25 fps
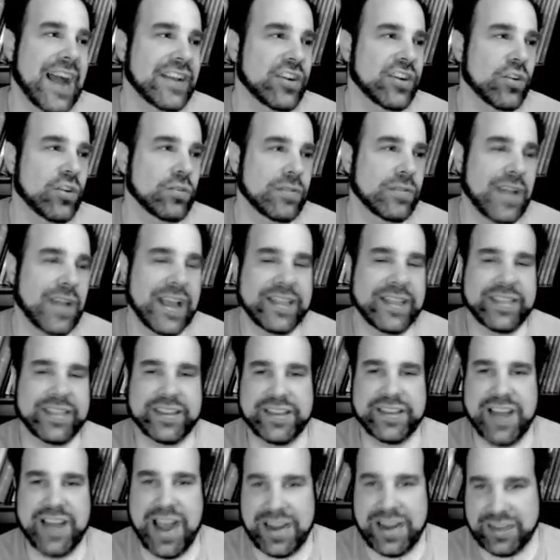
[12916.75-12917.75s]
don't like the
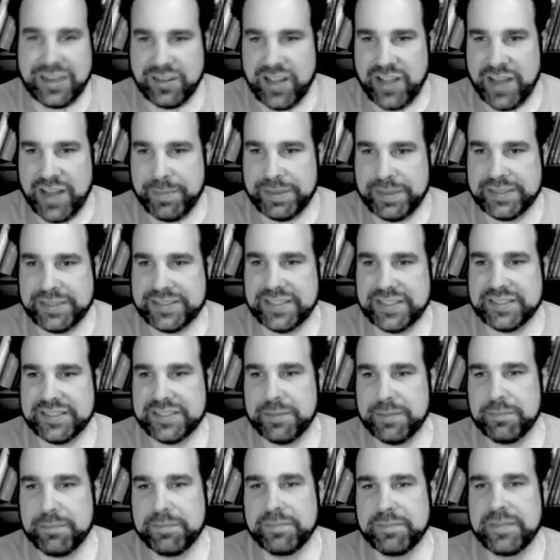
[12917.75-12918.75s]
nine alignment
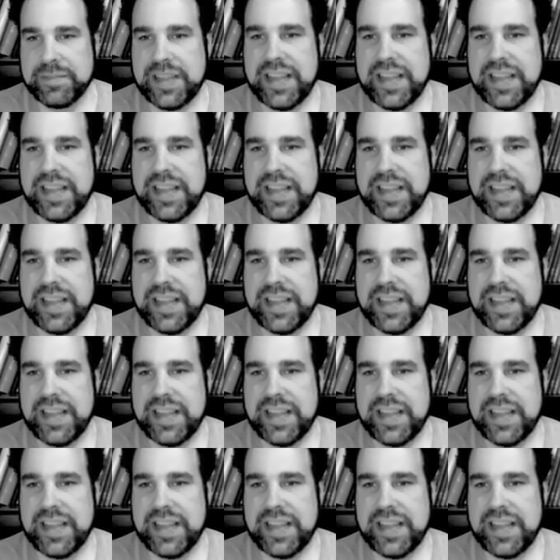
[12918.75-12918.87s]
system.